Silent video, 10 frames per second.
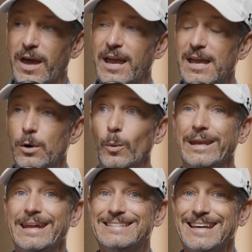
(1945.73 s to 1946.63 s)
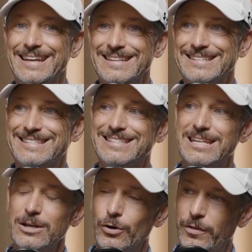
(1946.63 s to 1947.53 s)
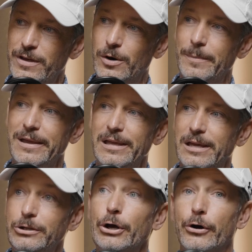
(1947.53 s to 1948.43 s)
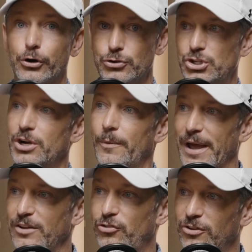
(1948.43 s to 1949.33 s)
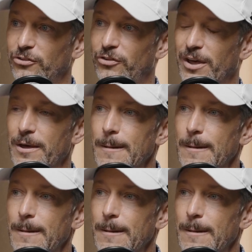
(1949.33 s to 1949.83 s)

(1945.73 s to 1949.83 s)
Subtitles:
and we need to instill them in younger generations